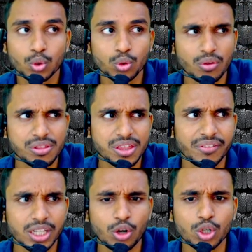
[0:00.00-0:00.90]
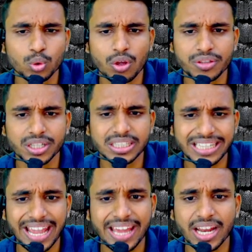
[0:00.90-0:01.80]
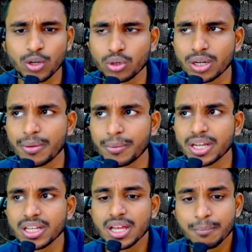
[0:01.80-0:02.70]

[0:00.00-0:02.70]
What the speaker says: 2017 or 2010 I don't remember,